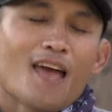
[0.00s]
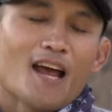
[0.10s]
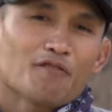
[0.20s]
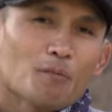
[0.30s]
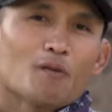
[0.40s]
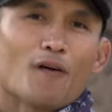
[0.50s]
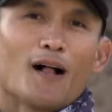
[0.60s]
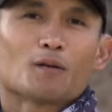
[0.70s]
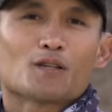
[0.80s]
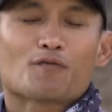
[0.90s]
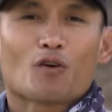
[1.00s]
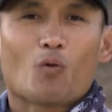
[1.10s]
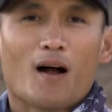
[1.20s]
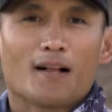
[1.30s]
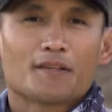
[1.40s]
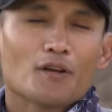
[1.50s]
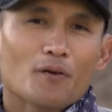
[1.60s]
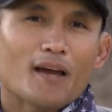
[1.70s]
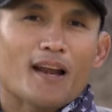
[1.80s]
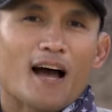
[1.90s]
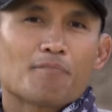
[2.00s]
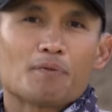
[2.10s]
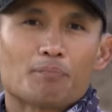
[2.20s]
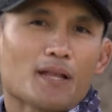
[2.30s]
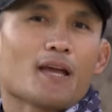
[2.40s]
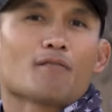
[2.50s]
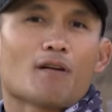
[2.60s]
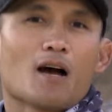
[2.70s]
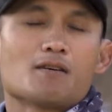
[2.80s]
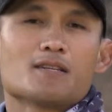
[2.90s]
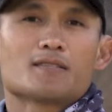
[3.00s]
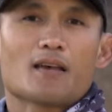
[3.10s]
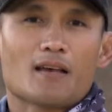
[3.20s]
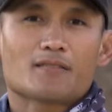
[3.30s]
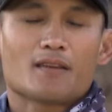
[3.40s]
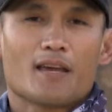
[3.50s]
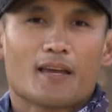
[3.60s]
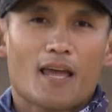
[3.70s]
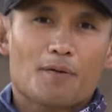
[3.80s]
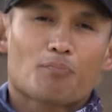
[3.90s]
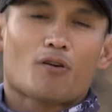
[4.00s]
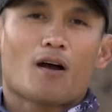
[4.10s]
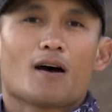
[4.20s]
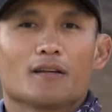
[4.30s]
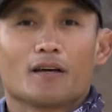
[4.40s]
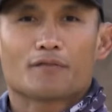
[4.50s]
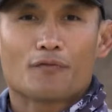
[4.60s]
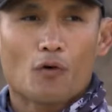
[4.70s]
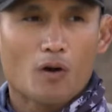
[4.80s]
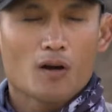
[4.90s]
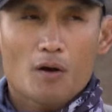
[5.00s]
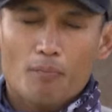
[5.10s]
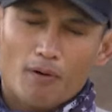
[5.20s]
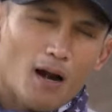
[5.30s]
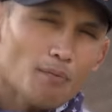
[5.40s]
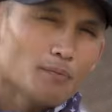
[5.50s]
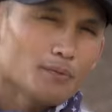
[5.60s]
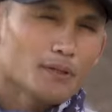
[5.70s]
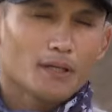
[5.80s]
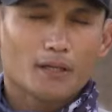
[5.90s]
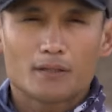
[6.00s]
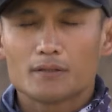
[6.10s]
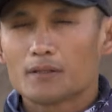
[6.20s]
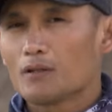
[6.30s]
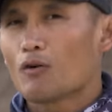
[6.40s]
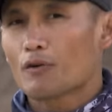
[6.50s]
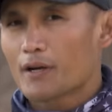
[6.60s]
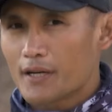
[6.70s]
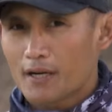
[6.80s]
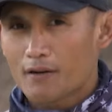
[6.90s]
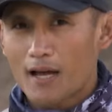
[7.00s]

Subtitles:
and if you've been following us for a while, you know that I've been playing around and testing a product for probably a little over a year